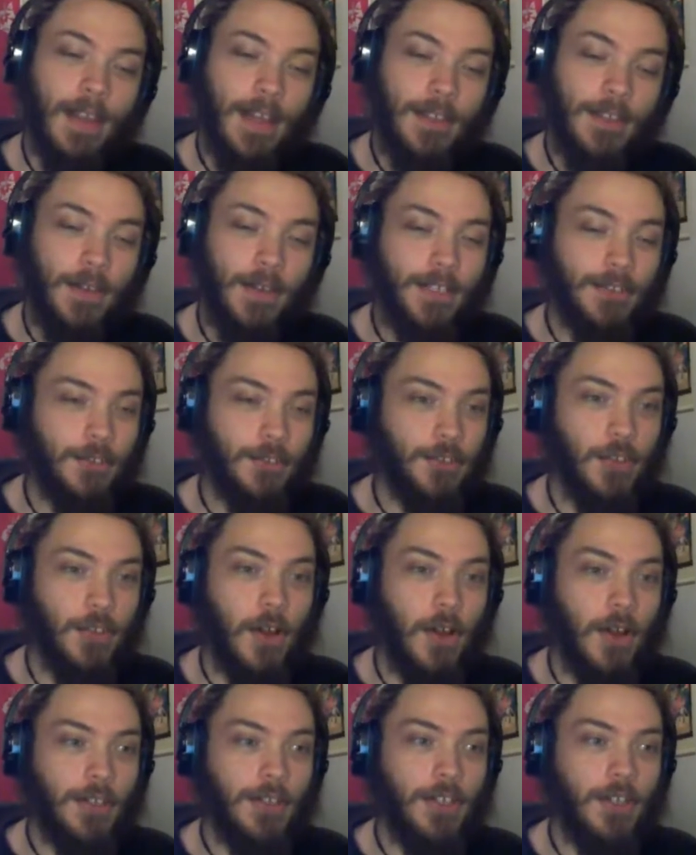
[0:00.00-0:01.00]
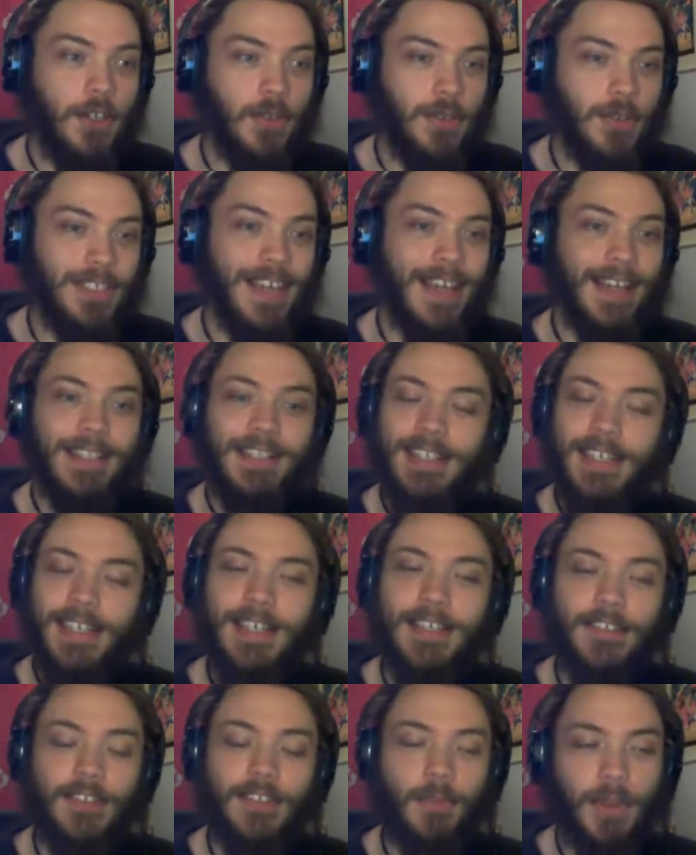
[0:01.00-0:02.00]
And they'll get to talk,
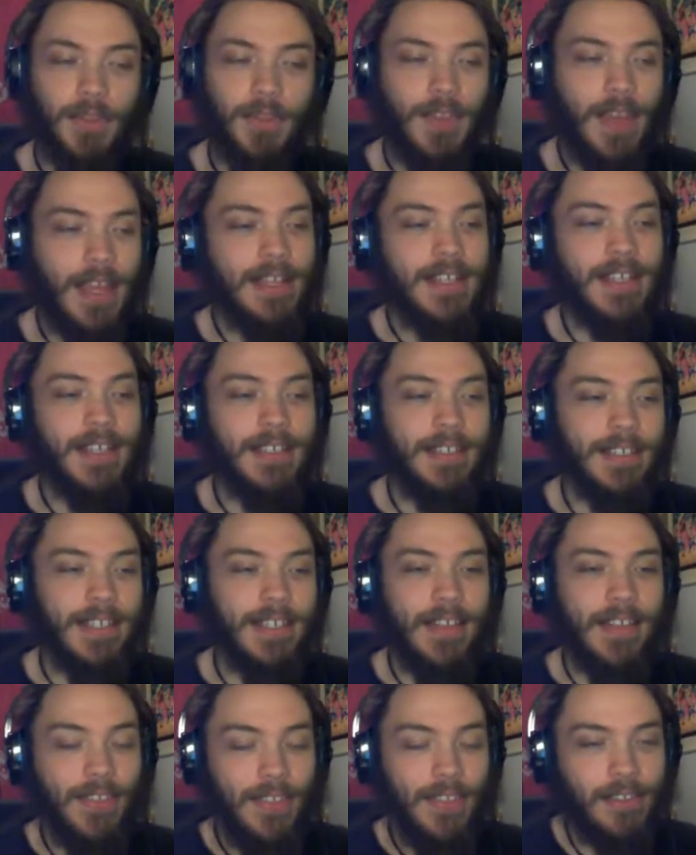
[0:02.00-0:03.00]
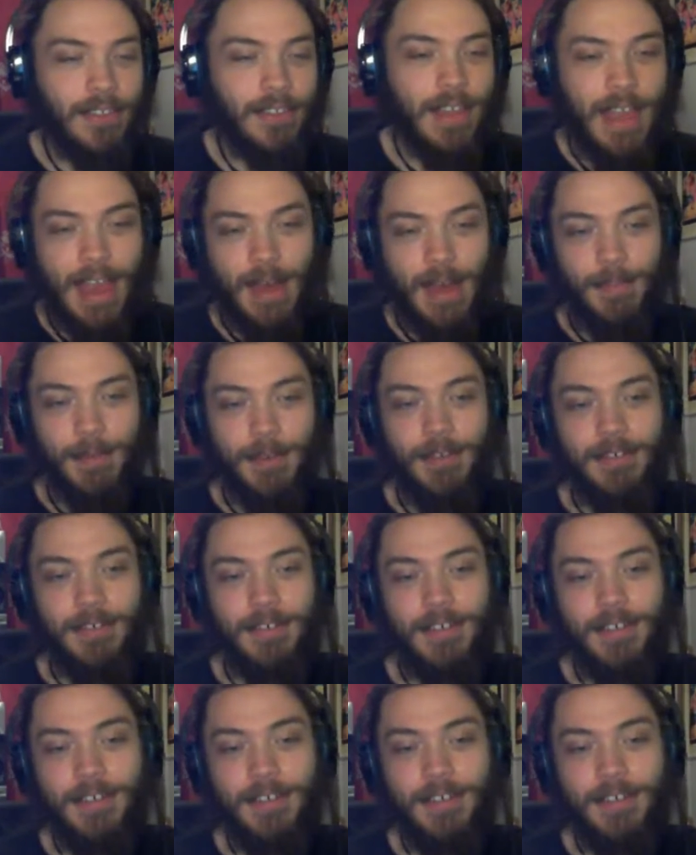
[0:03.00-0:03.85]
techniques and what they did to get this to happen.